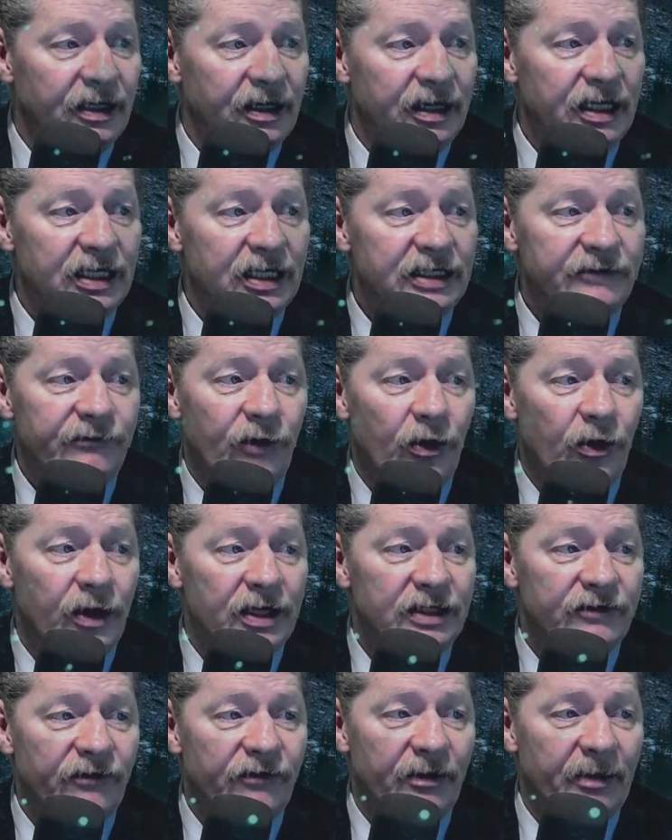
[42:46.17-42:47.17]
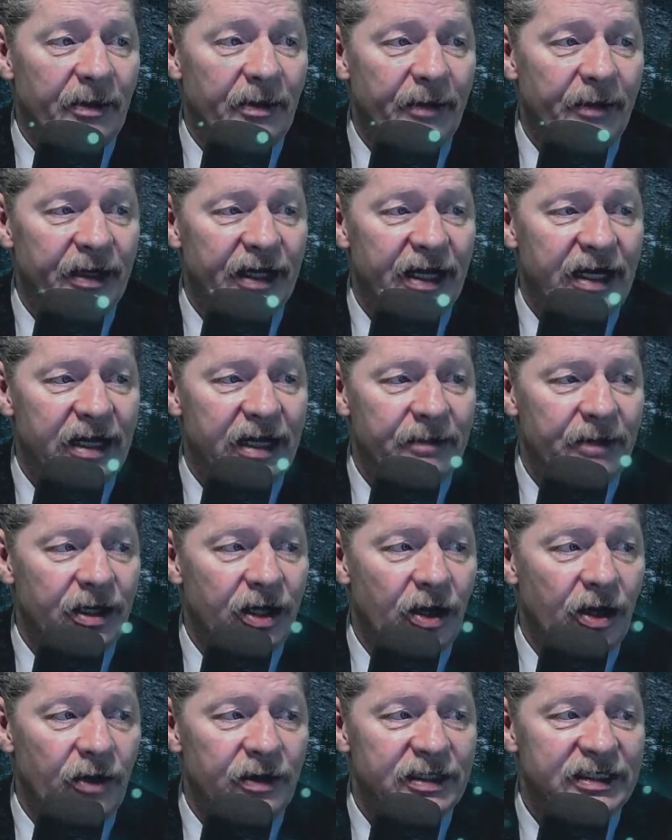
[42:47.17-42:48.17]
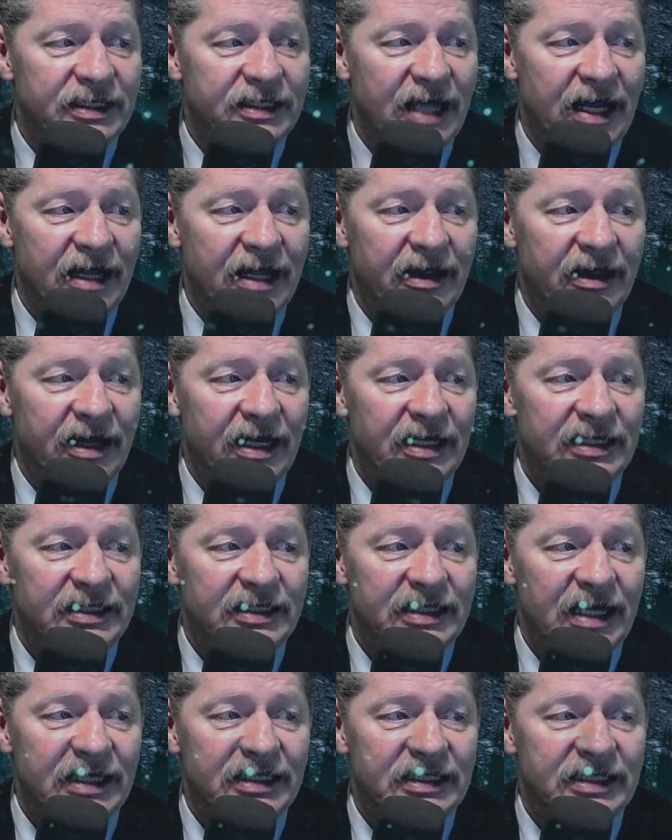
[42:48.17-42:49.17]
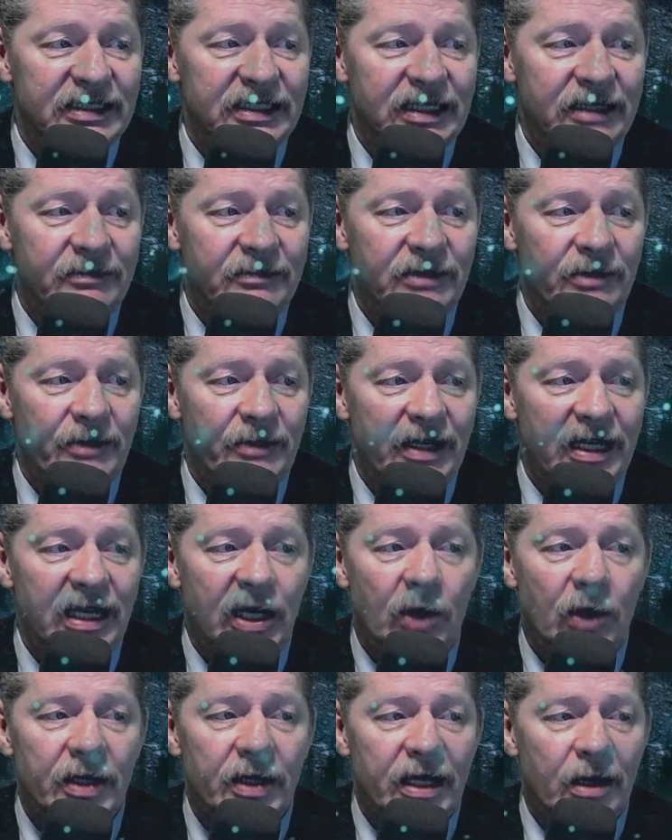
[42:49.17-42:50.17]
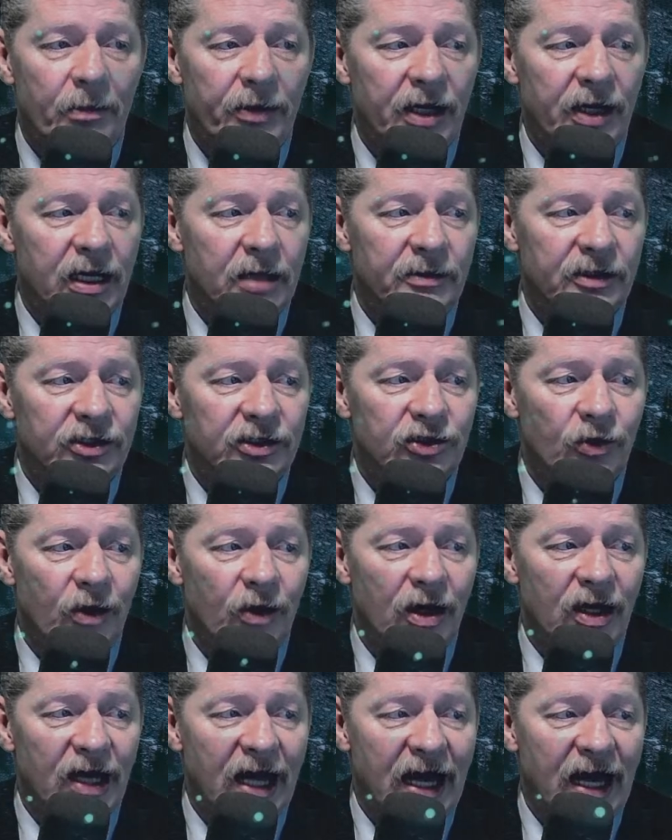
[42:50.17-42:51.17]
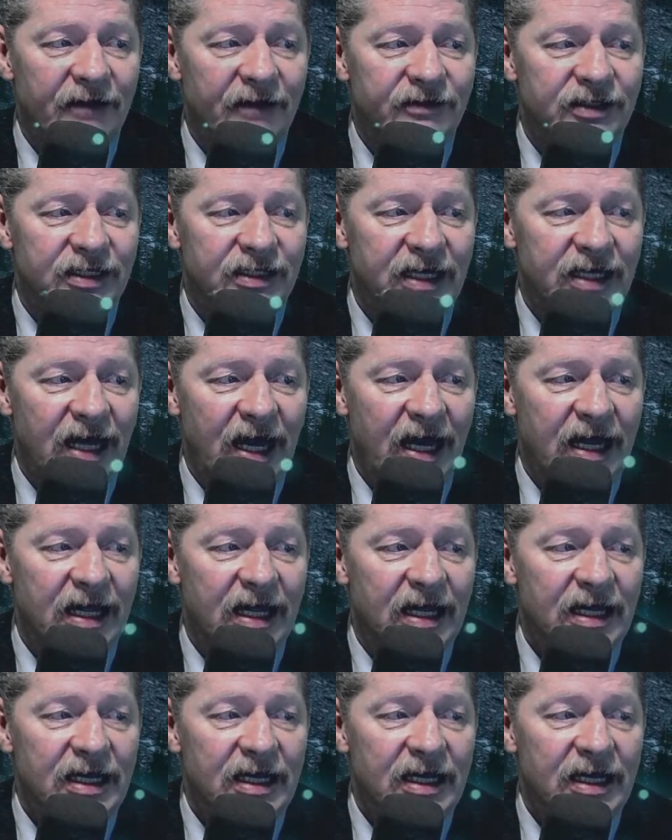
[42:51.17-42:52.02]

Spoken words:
This voice from a millennium ago is saying things that seem to be equally applicable to our lives today.